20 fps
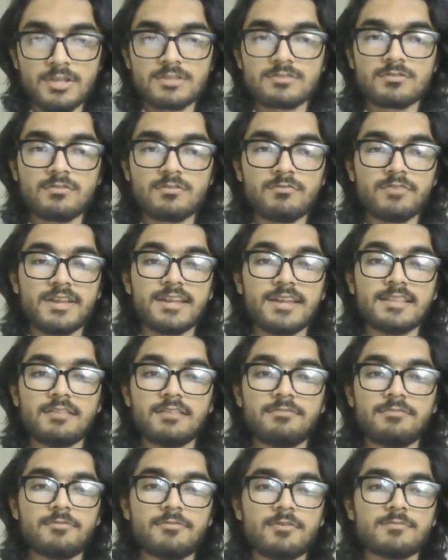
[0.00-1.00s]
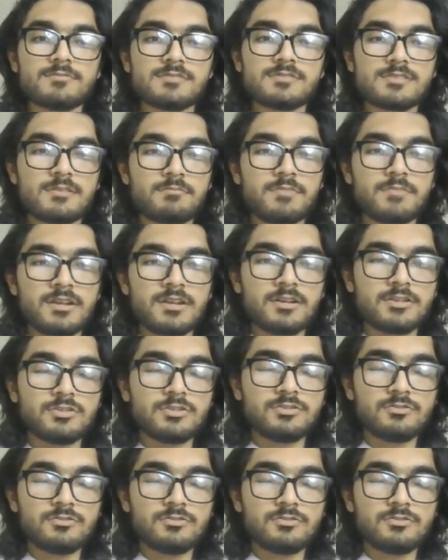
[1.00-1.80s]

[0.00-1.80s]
So when the form submit,